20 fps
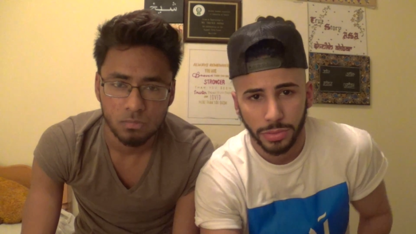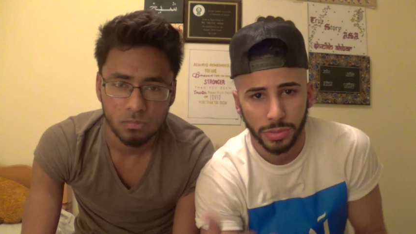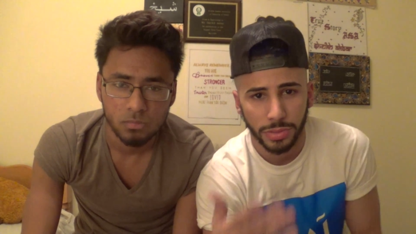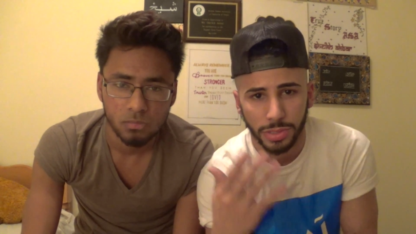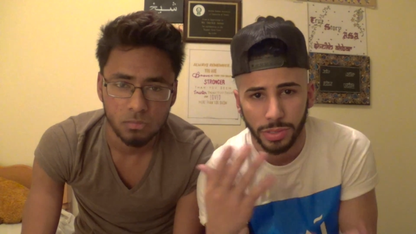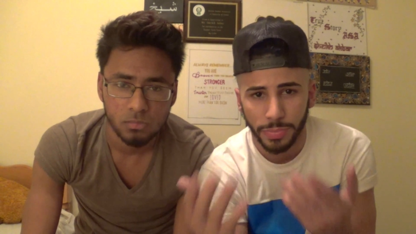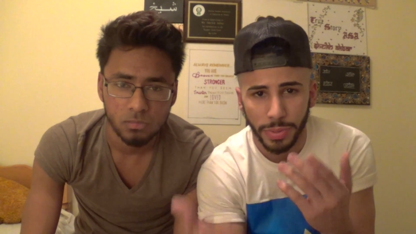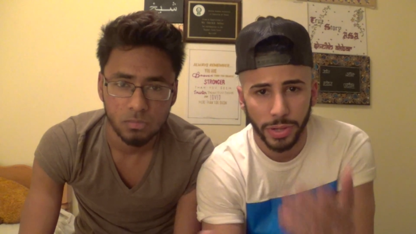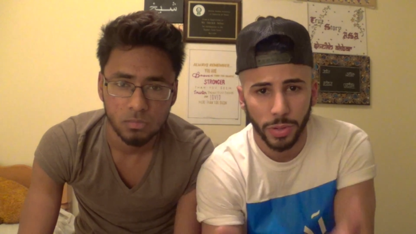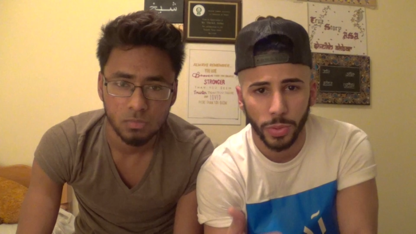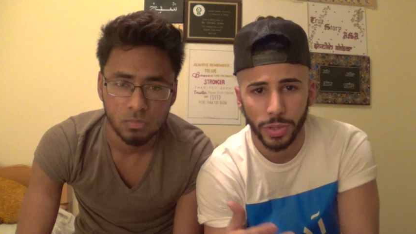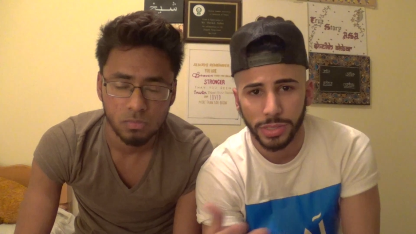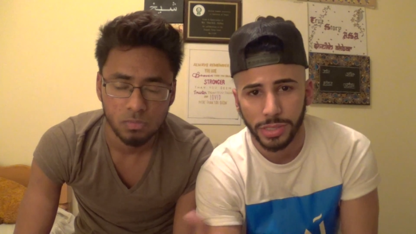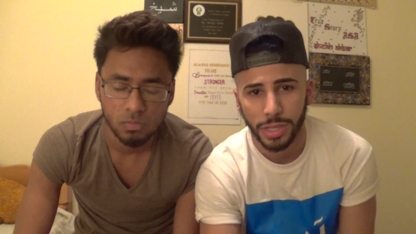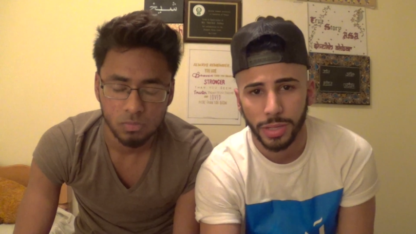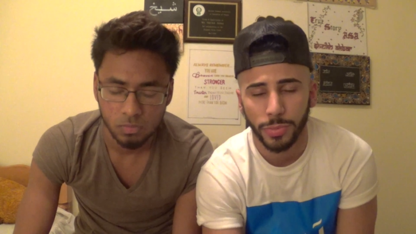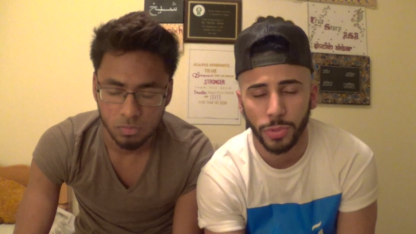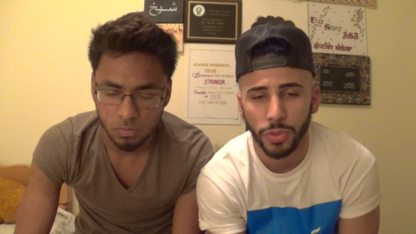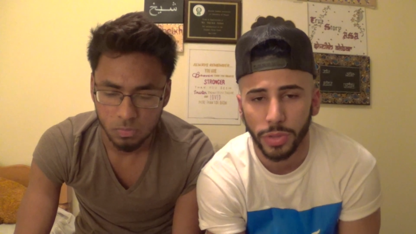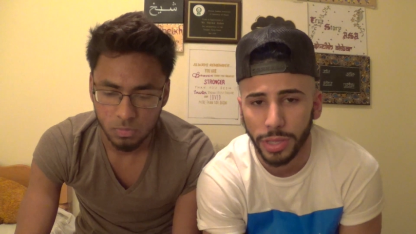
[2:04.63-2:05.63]
Speaker 1: It's a better way to
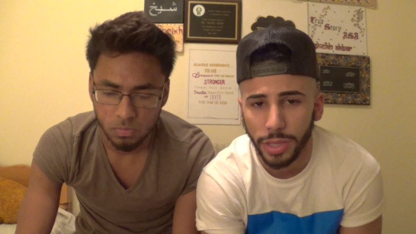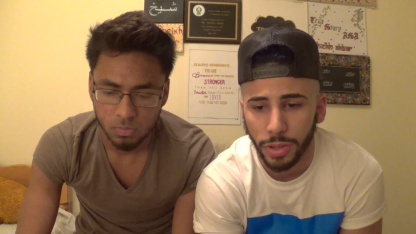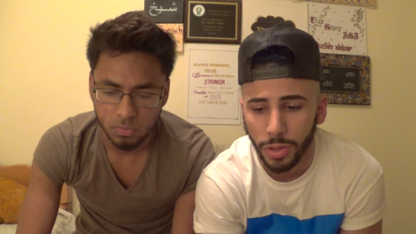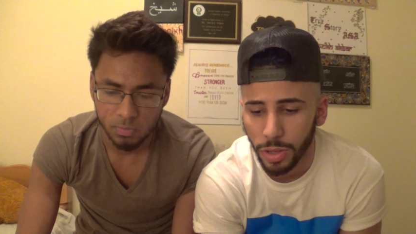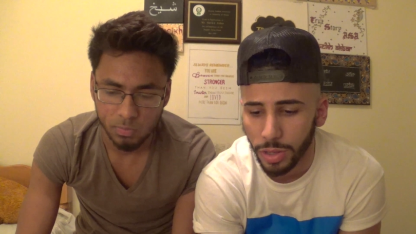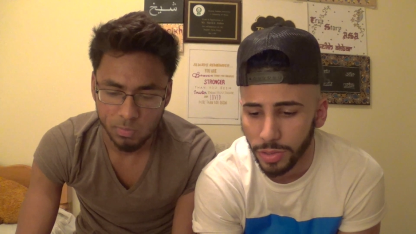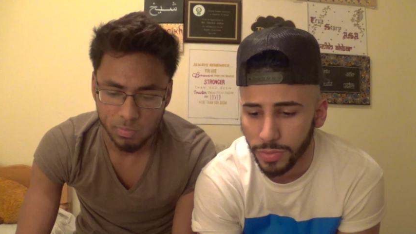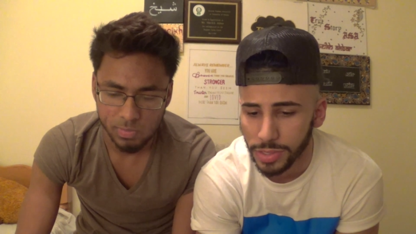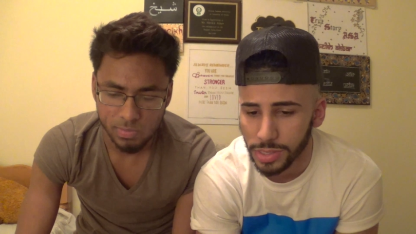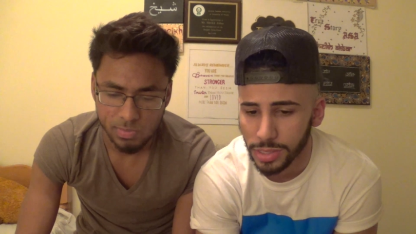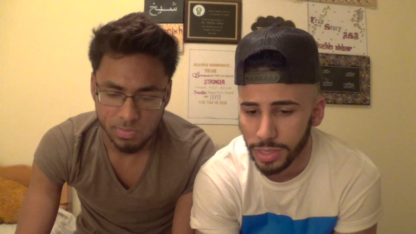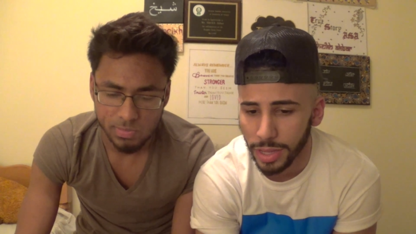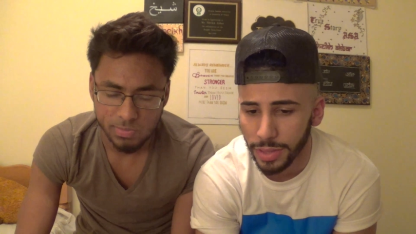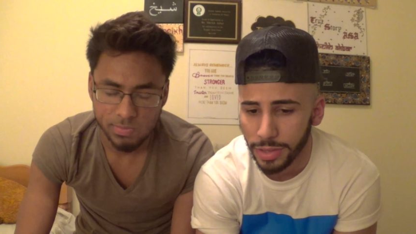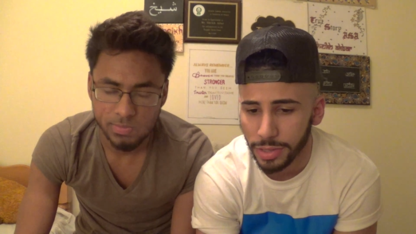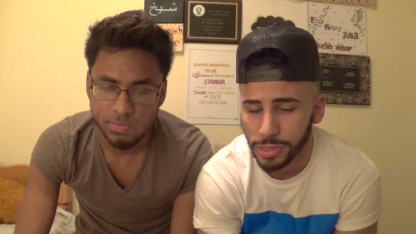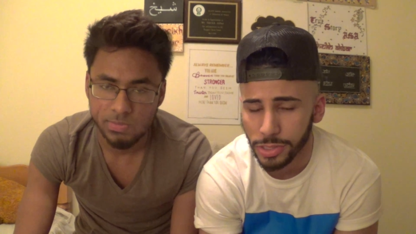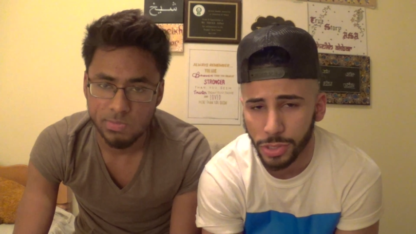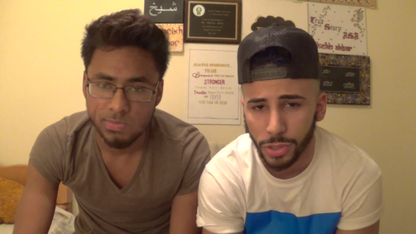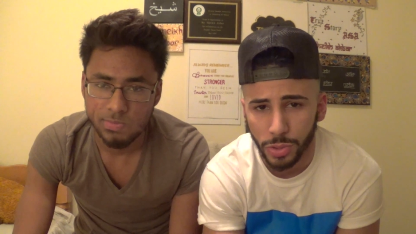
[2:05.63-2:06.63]
communicate all of us
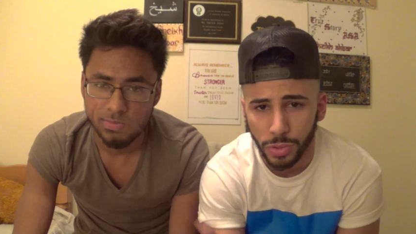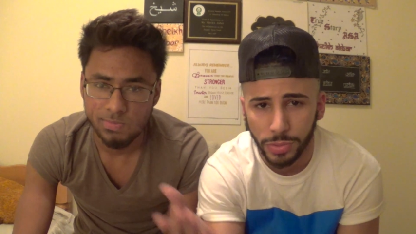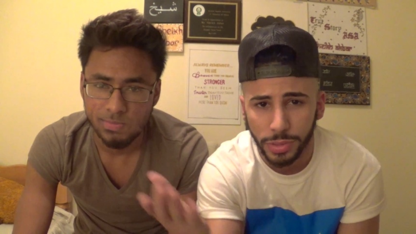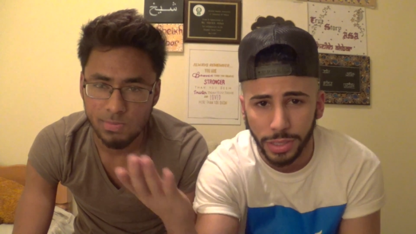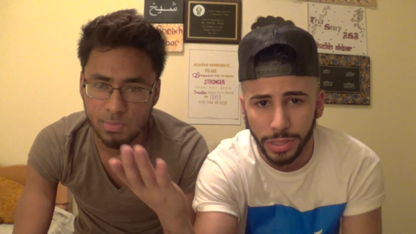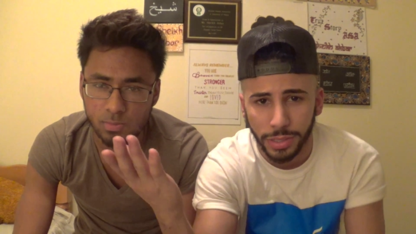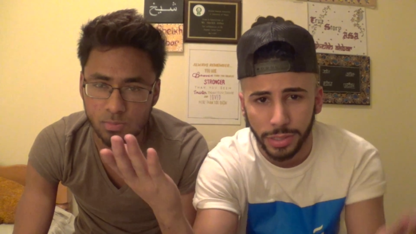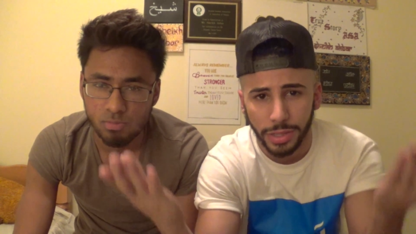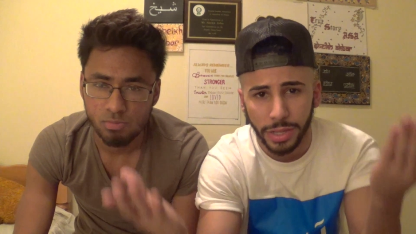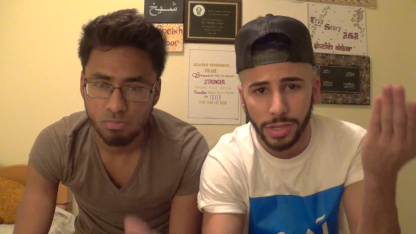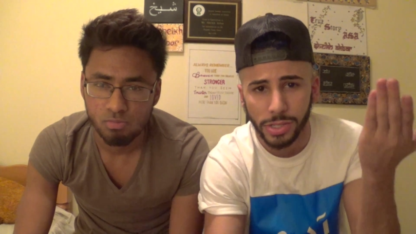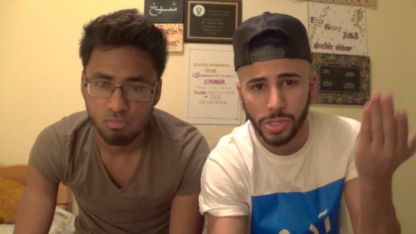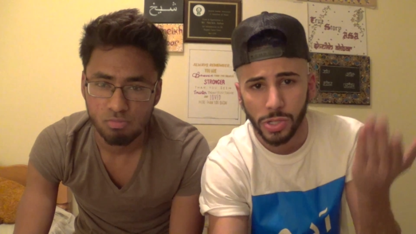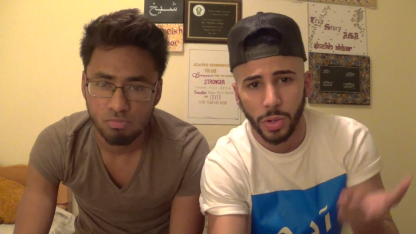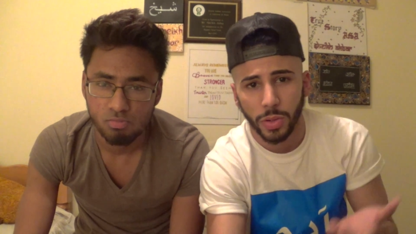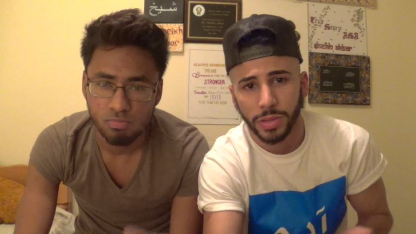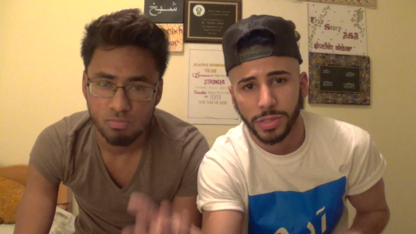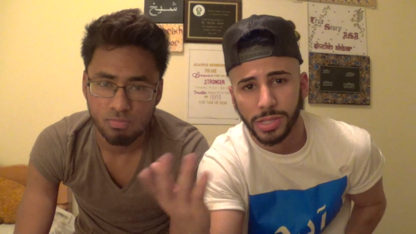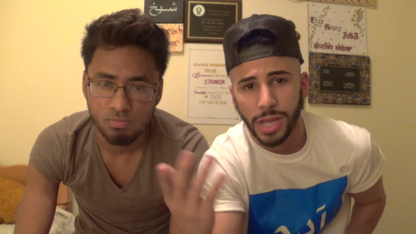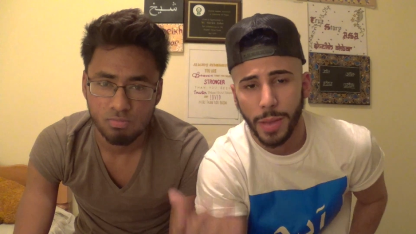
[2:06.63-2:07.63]
together. So yeah, let us
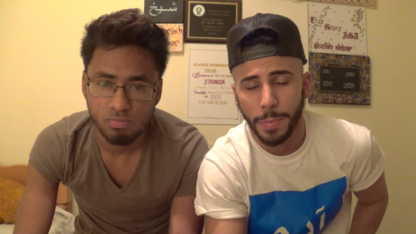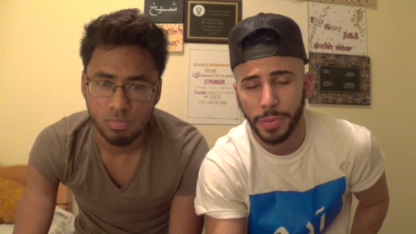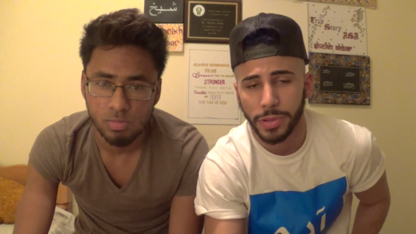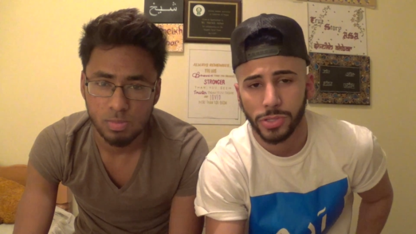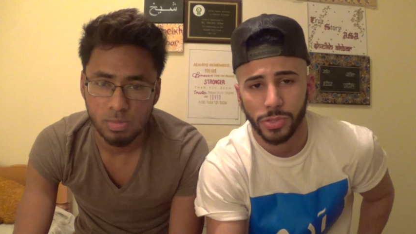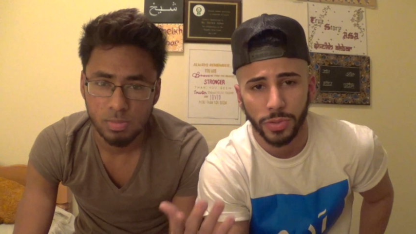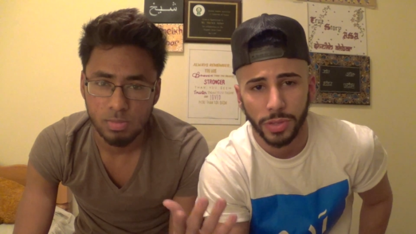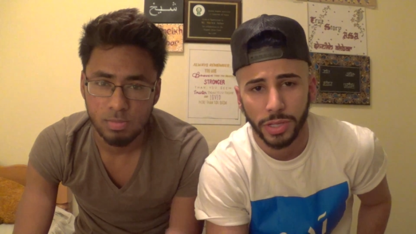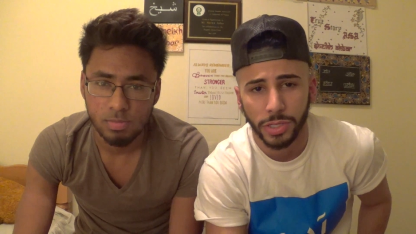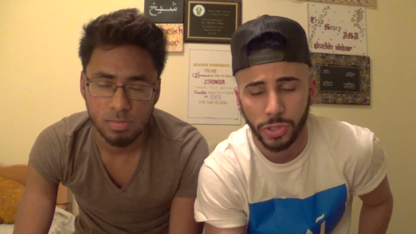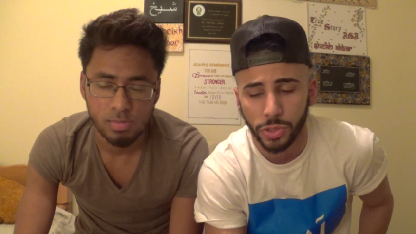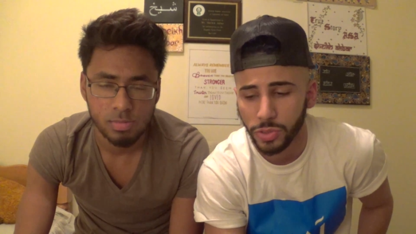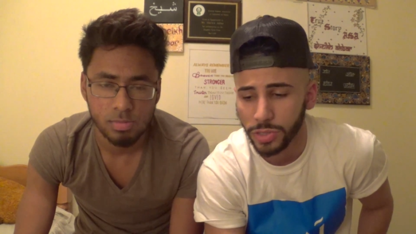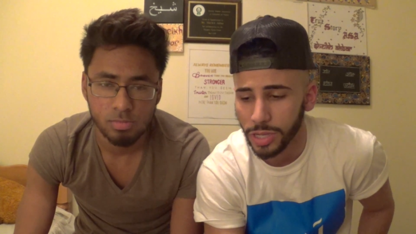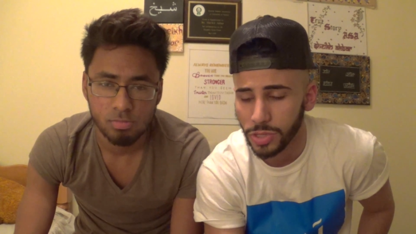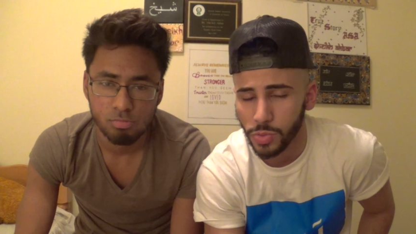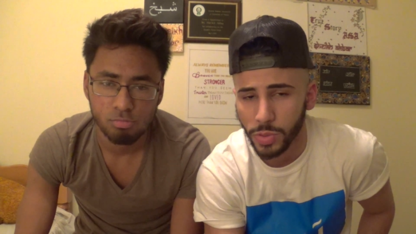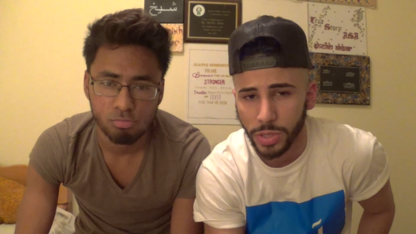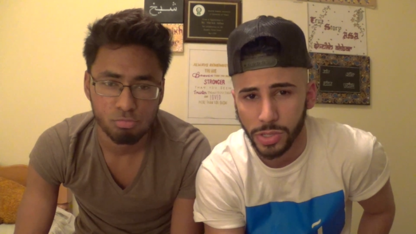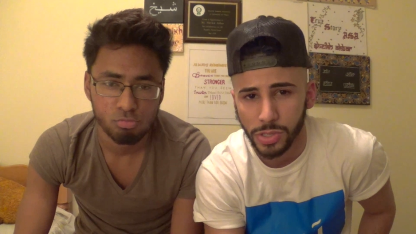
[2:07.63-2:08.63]
know all the topics, all the issues you
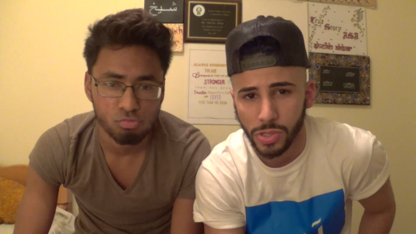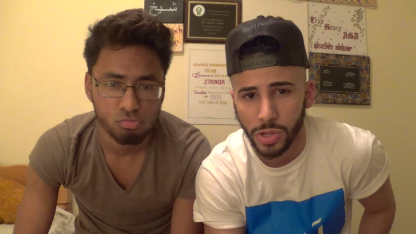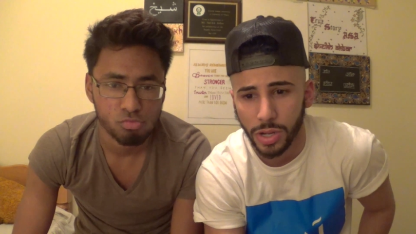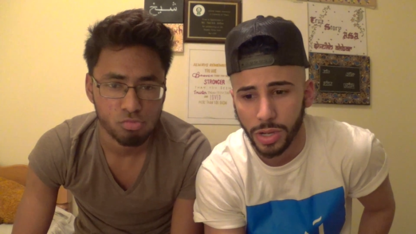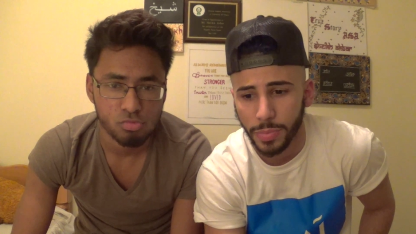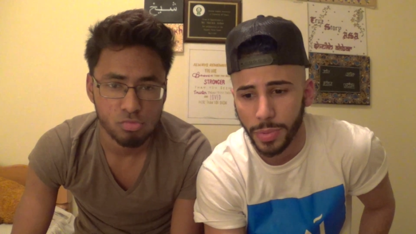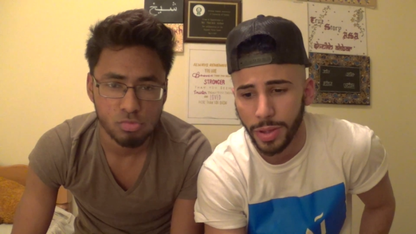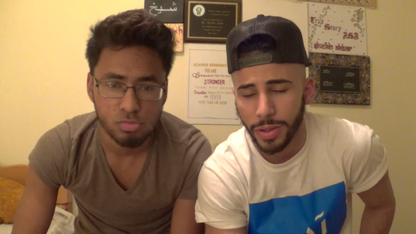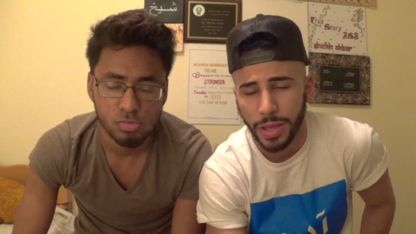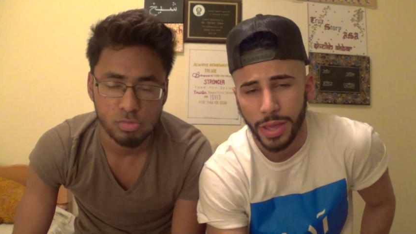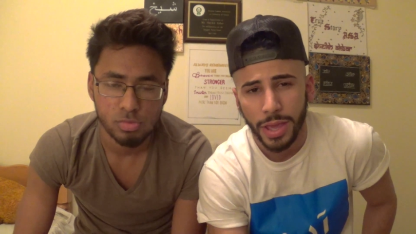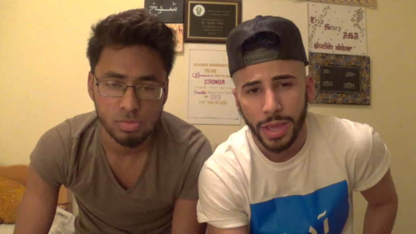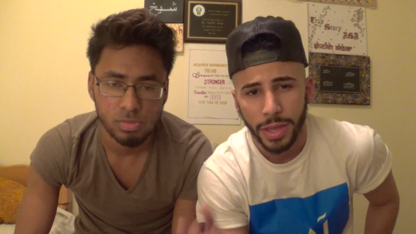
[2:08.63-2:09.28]
guys want us to talk about.